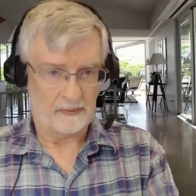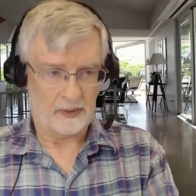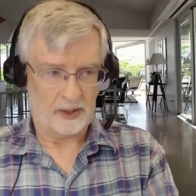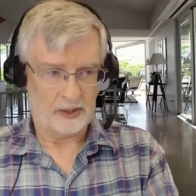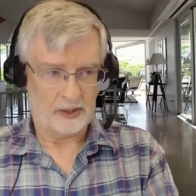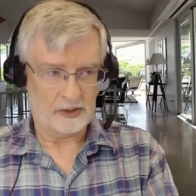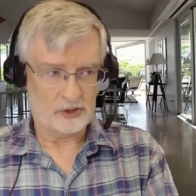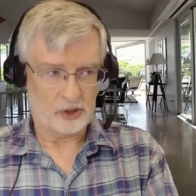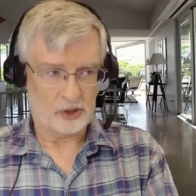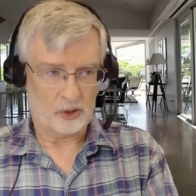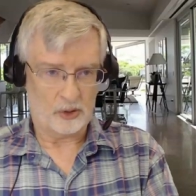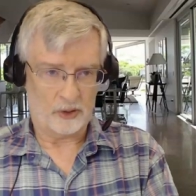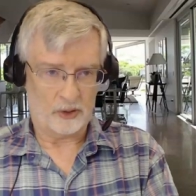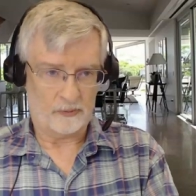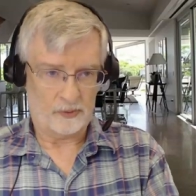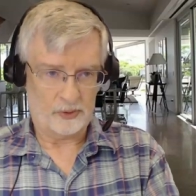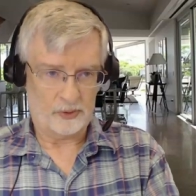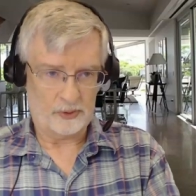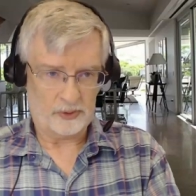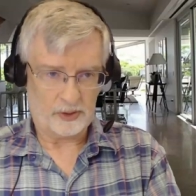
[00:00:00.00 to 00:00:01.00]
and so
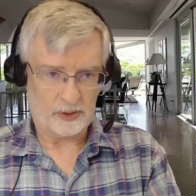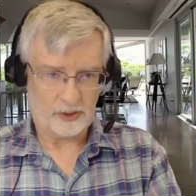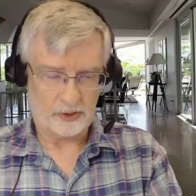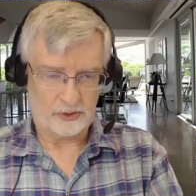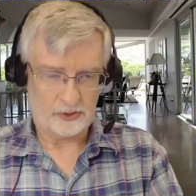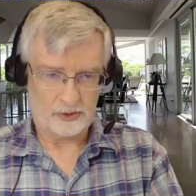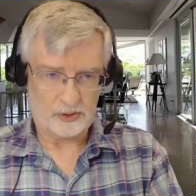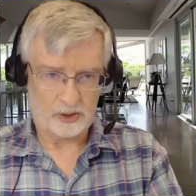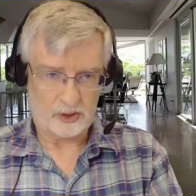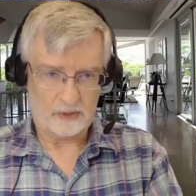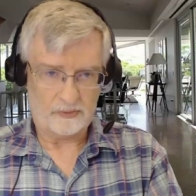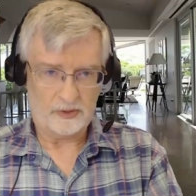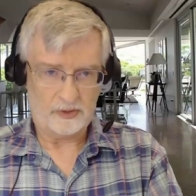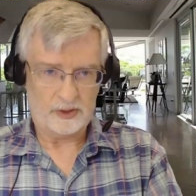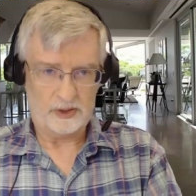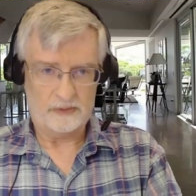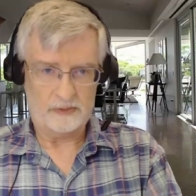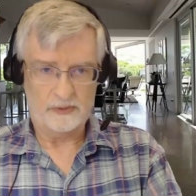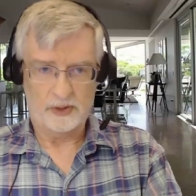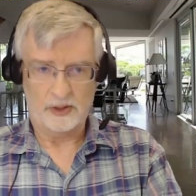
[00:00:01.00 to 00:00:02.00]
if you are
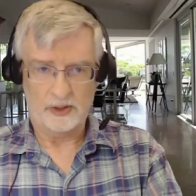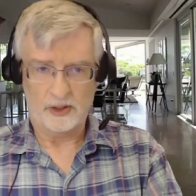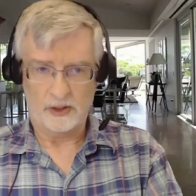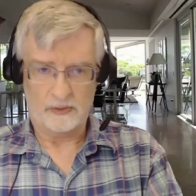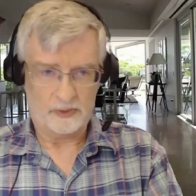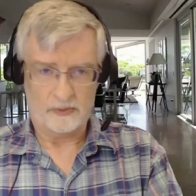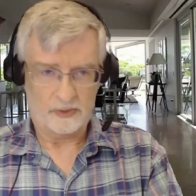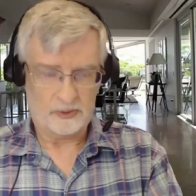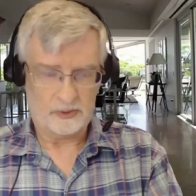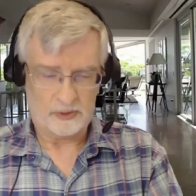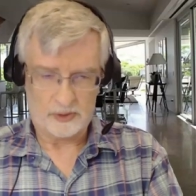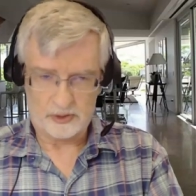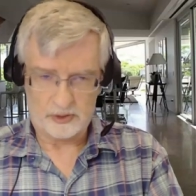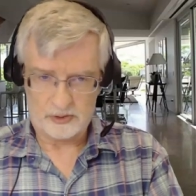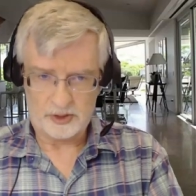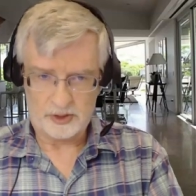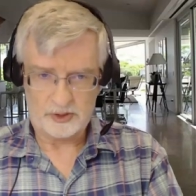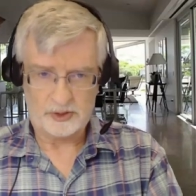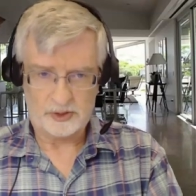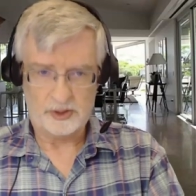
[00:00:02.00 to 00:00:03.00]
conservative, if you are a
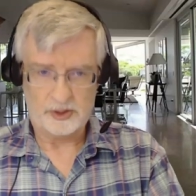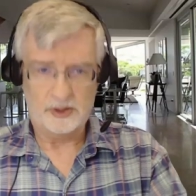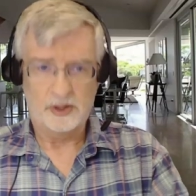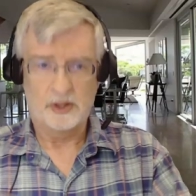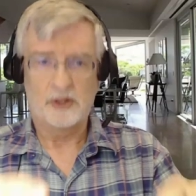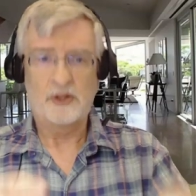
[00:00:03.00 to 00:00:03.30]
Christian,